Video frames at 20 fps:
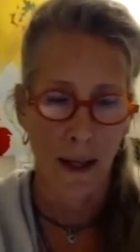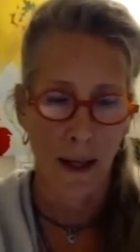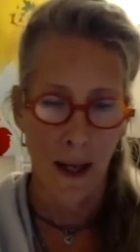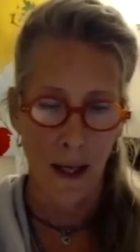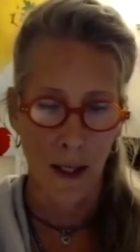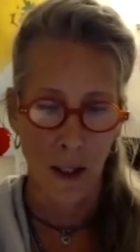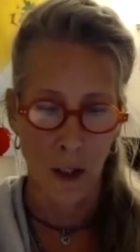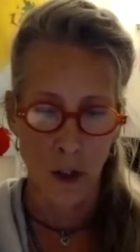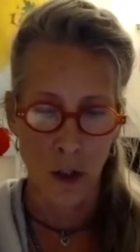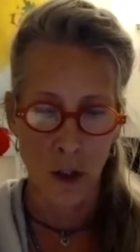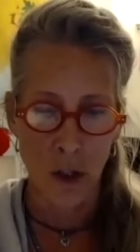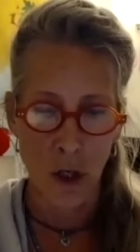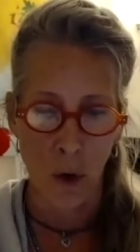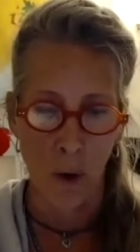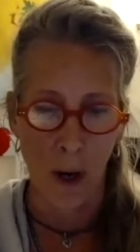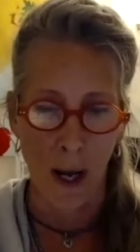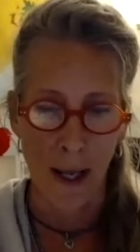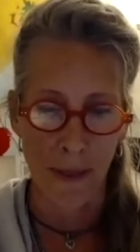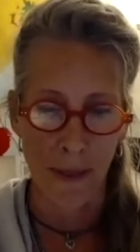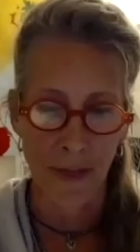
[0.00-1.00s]
you
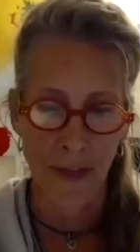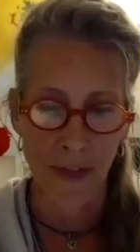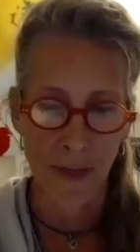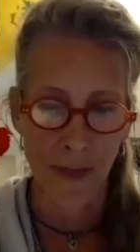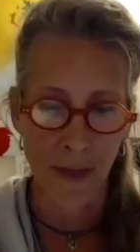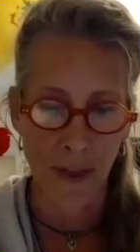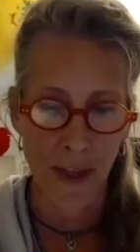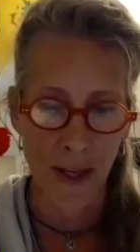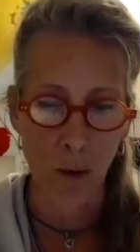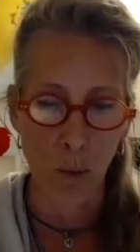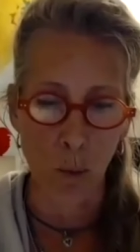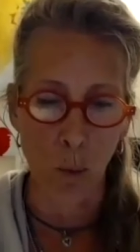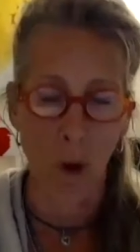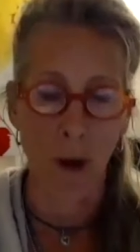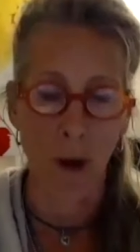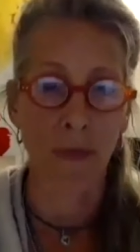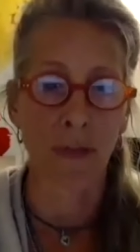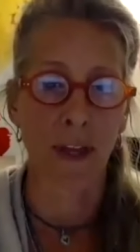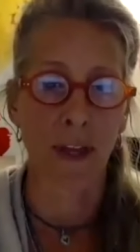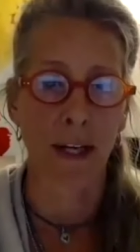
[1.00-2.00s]
know, I think
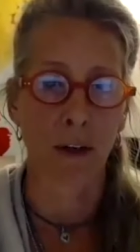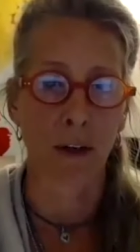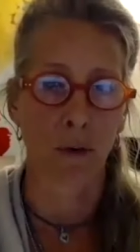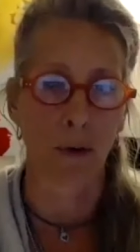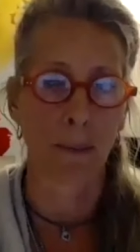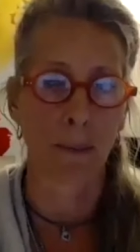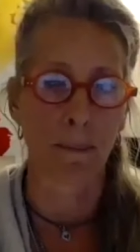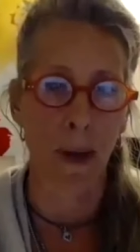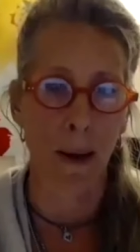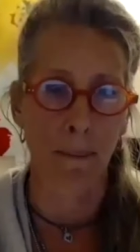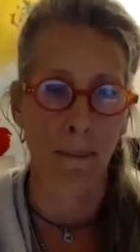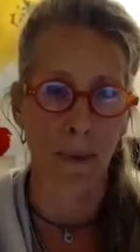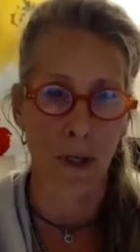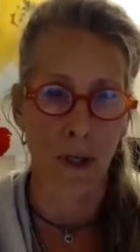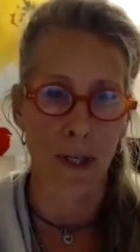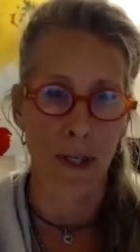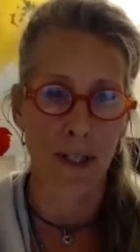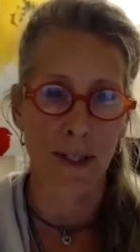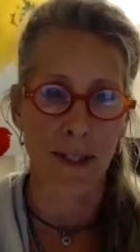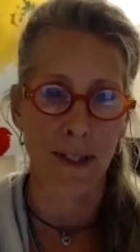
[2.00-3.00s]
one thing to remember
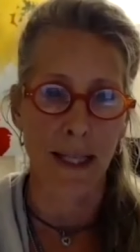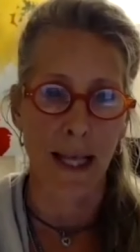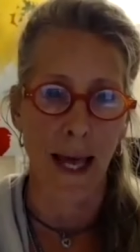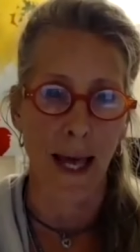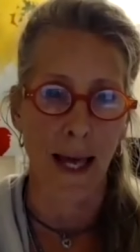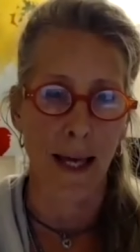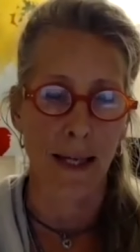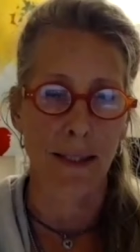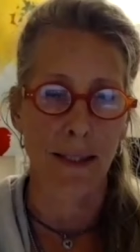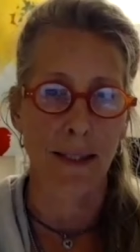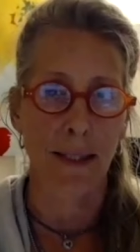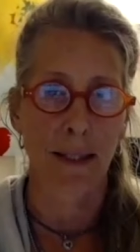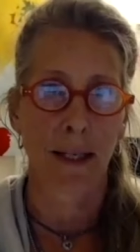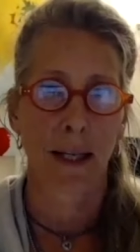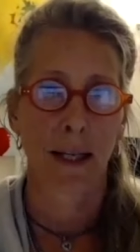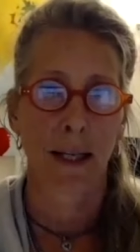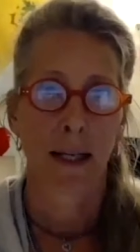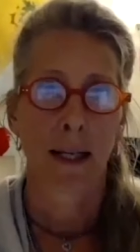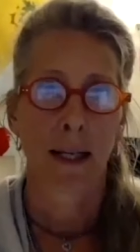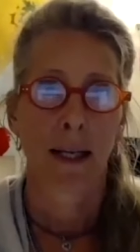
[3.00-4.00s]
is that
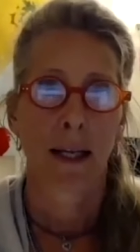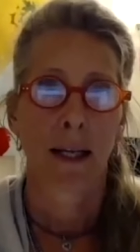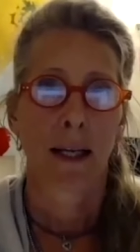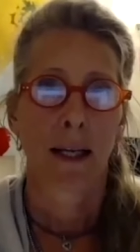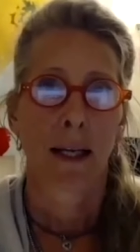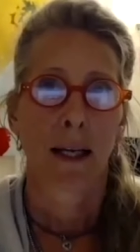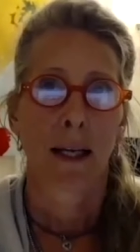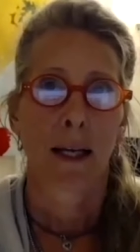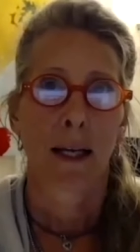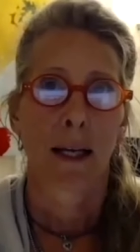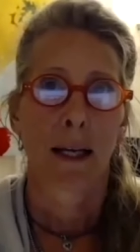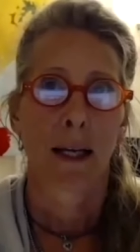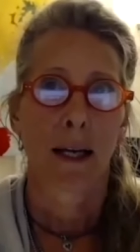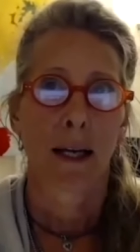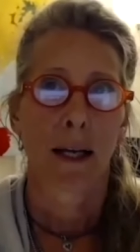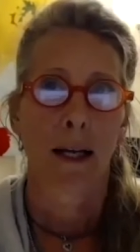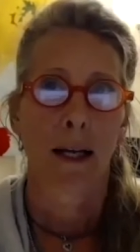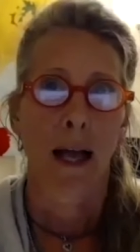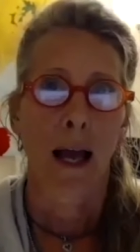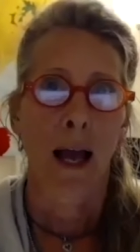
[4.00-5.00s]

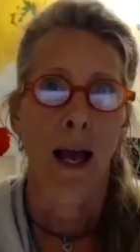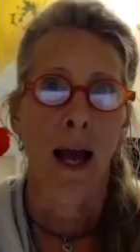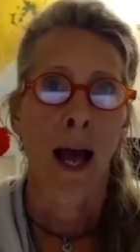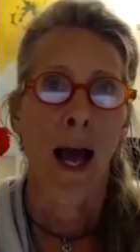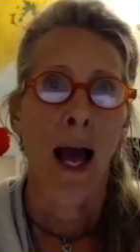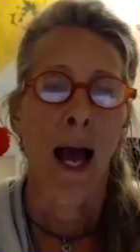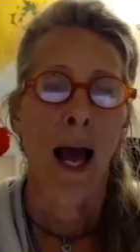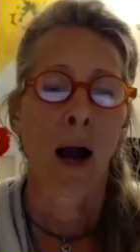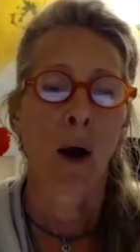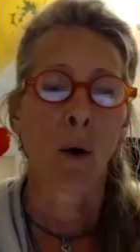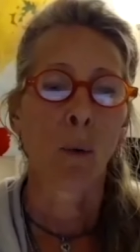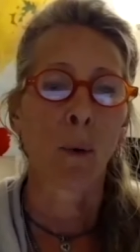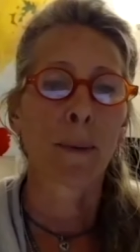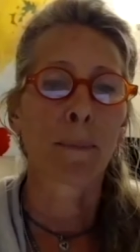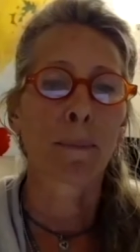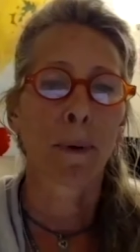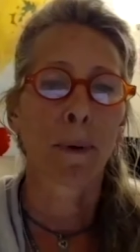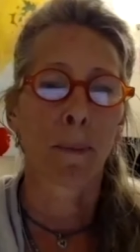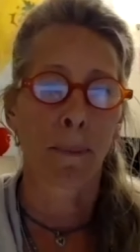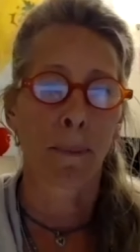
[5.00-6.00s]
how we
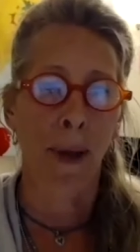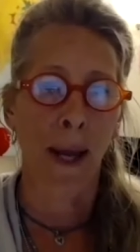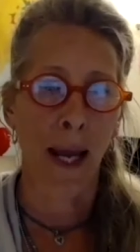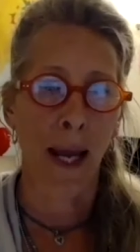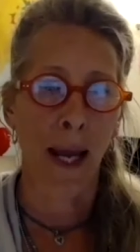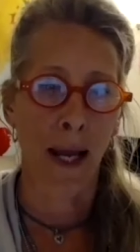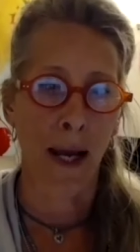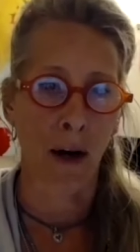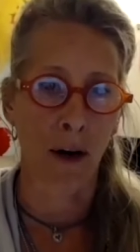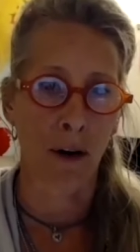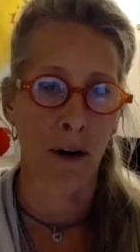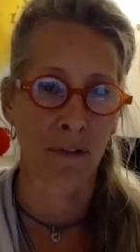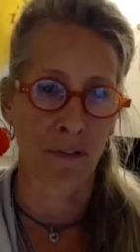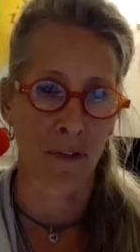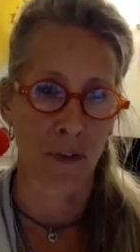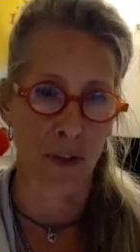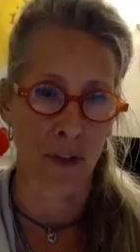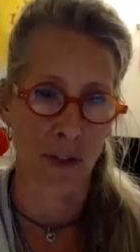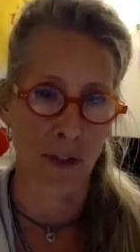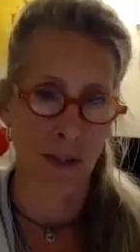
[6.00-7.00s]
prepare
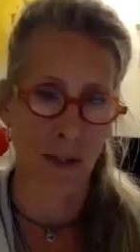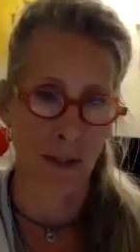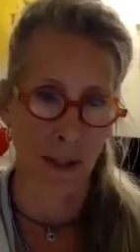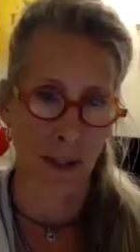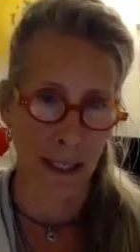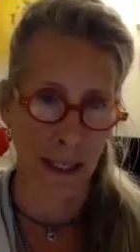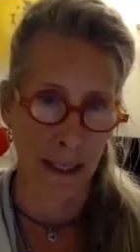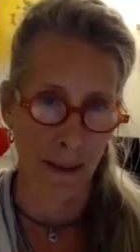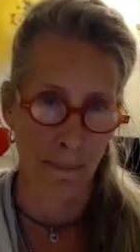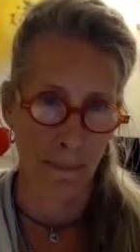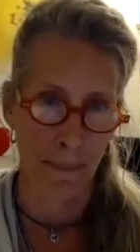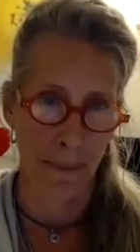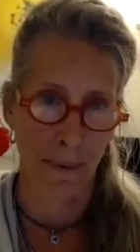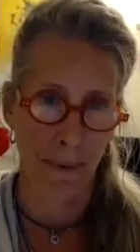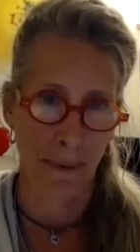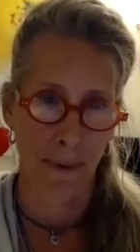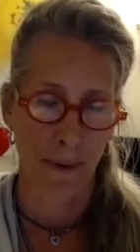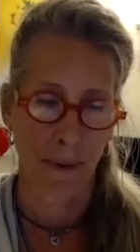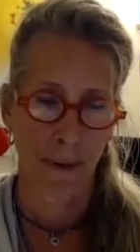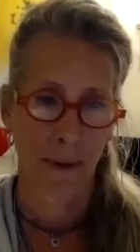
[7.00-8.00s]
for sleep
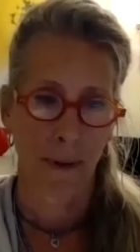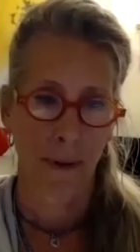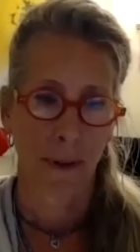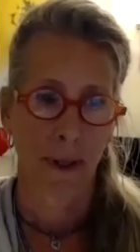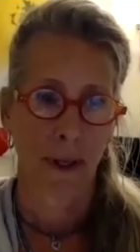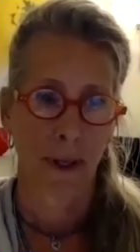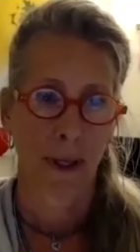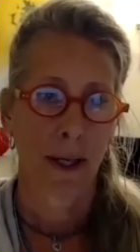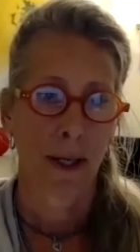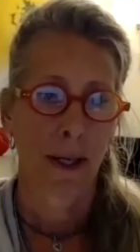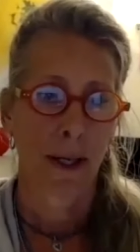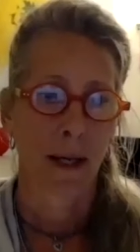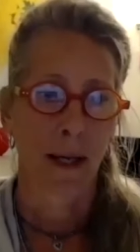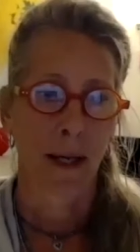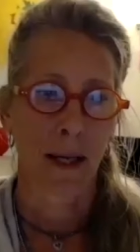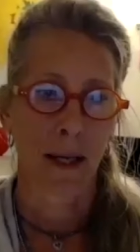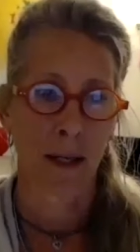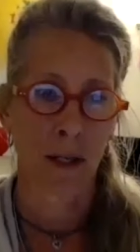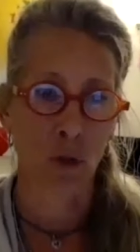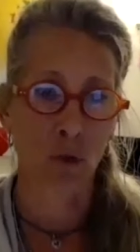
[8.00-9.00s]

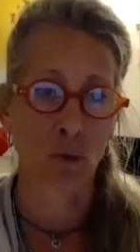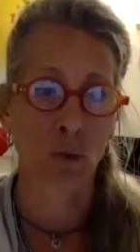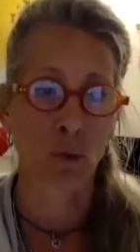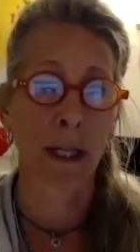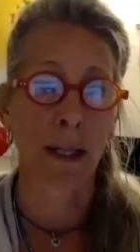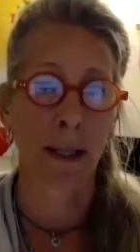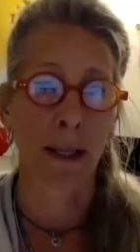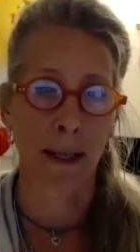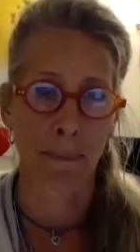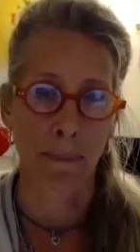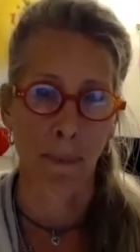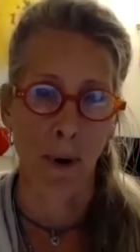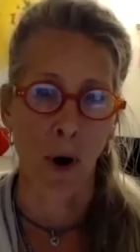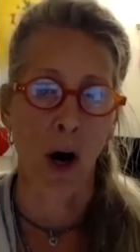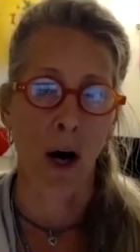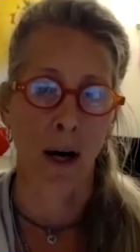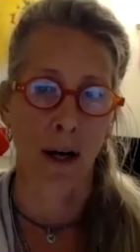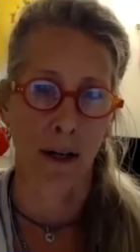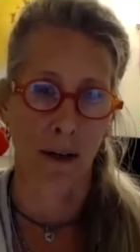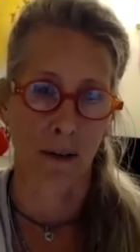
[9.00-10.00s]
is really
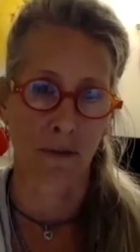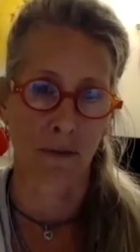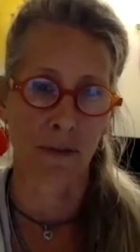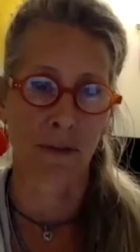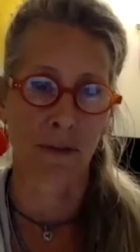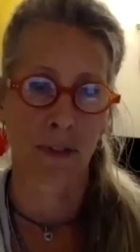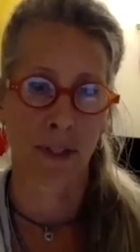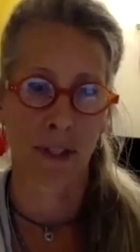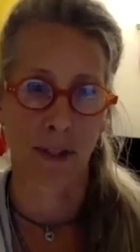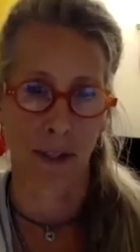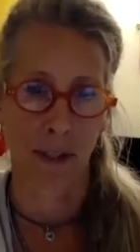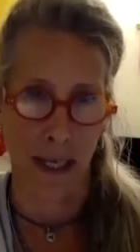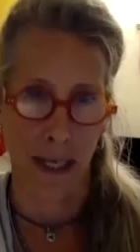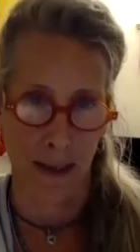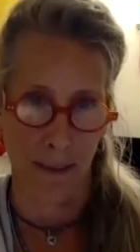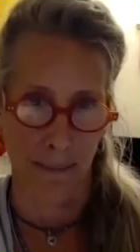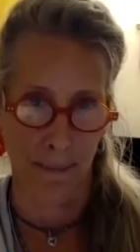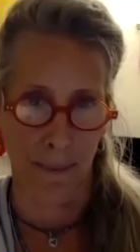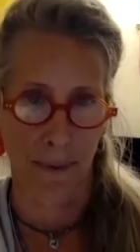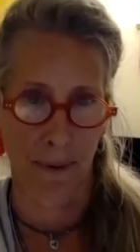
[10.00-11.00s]
part of
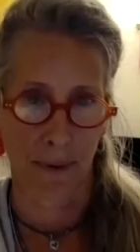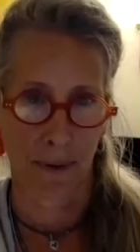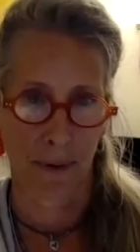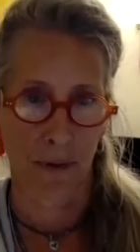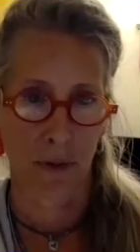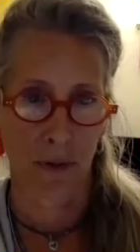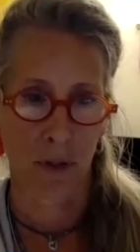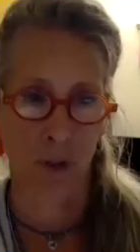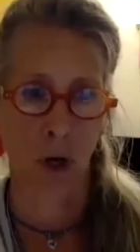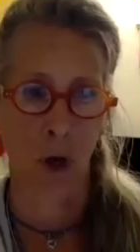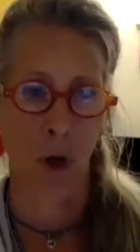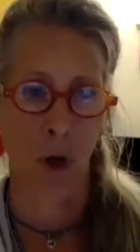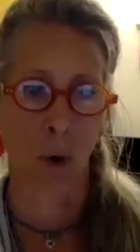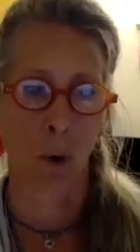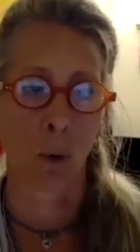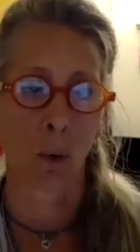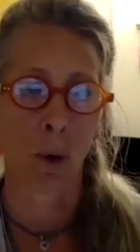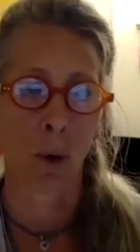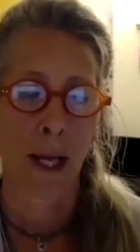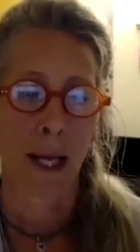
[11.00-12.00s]
sleep. So,